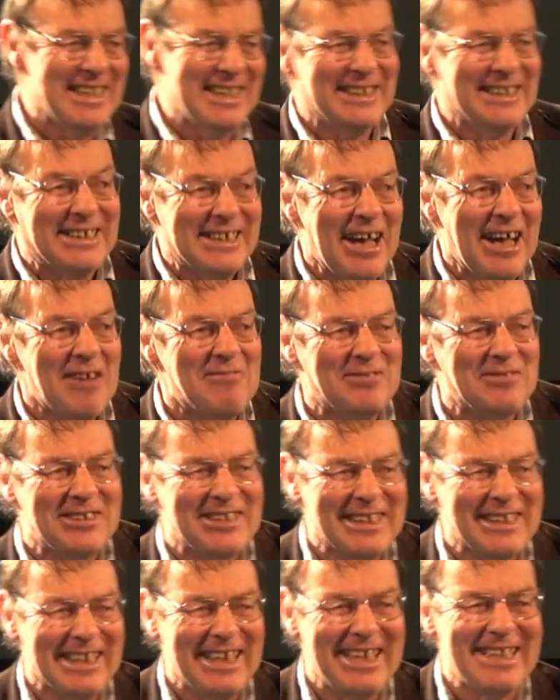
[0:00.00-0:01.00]
it's after
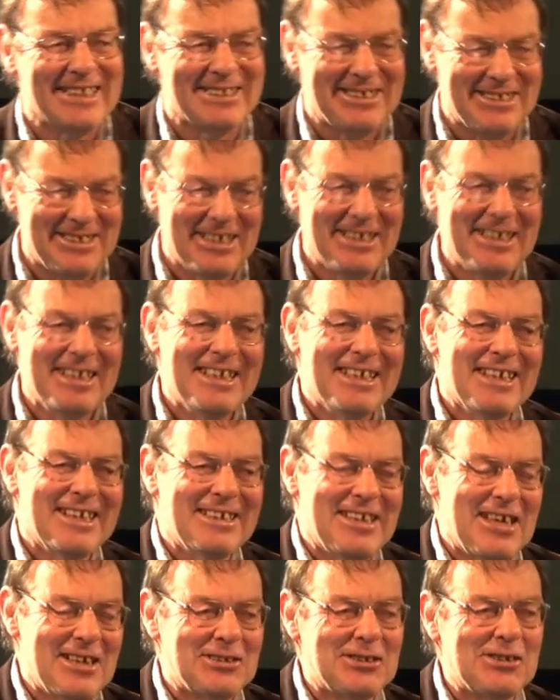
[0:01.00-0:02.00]
the election.
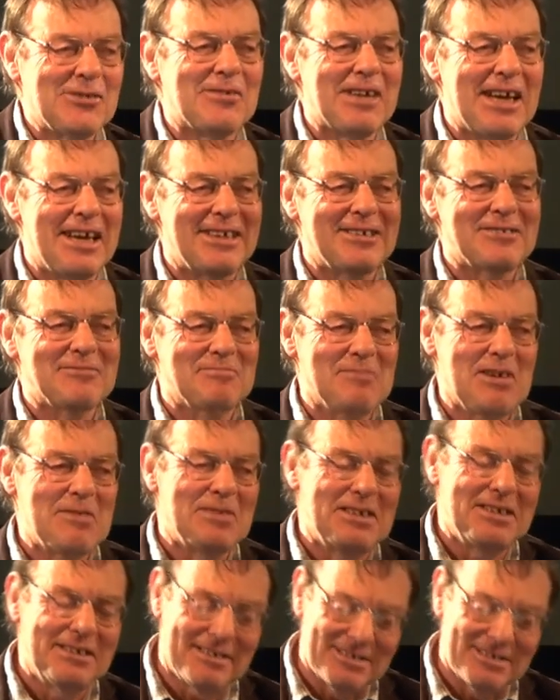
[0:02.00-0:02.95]
And then she'll get maybe